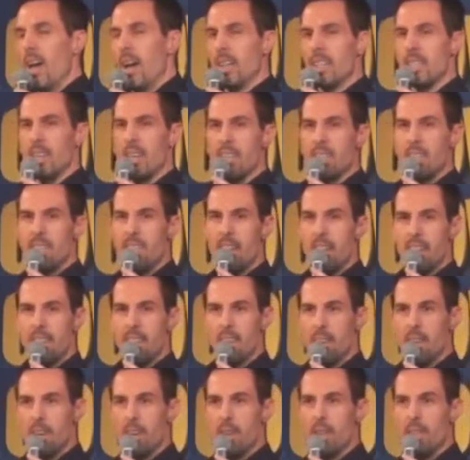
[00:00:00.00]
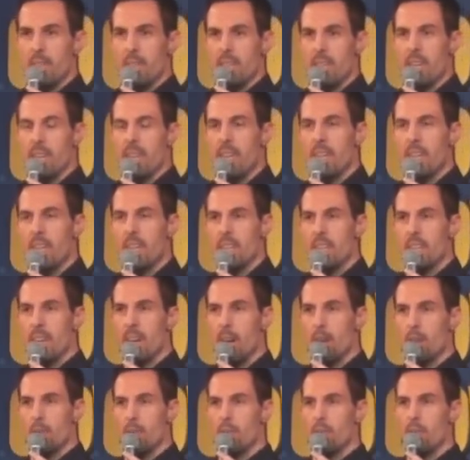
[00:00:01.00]
as I sat there on the
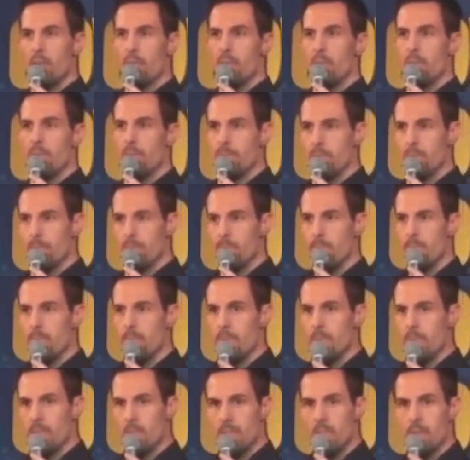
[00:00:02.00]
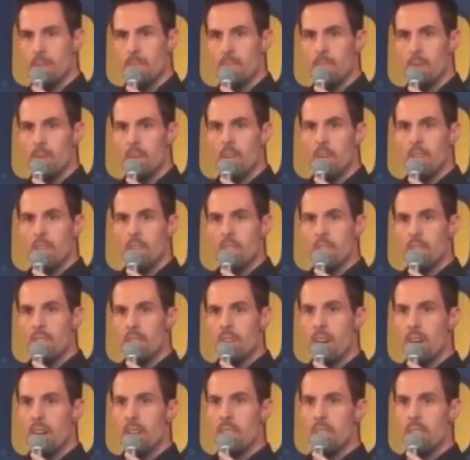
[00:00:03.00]
couch in the
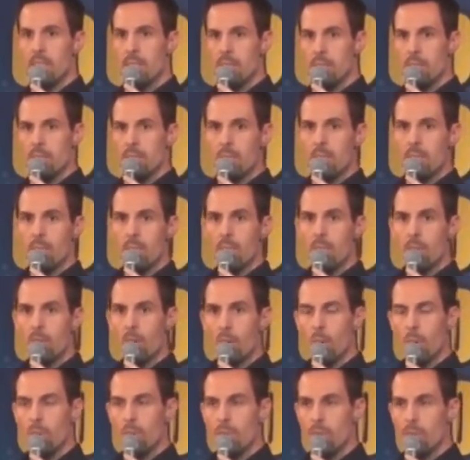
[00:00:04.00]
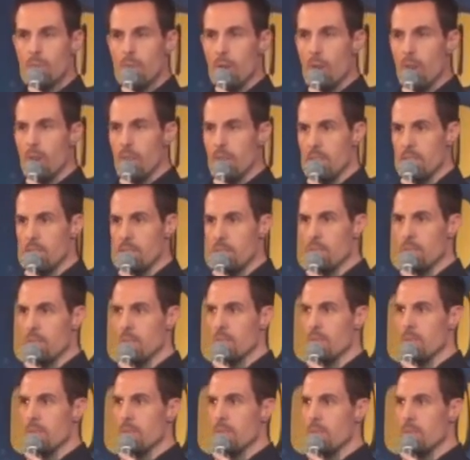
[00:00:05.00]
silent, cold
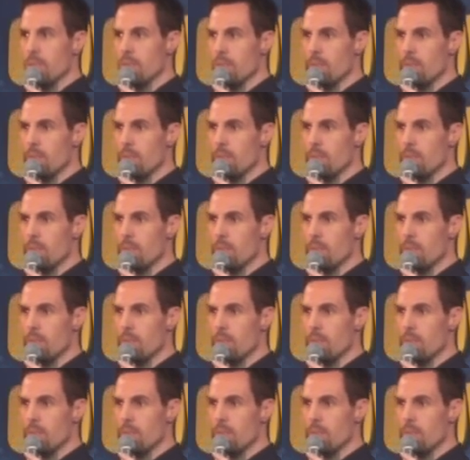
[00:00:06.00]
darkness,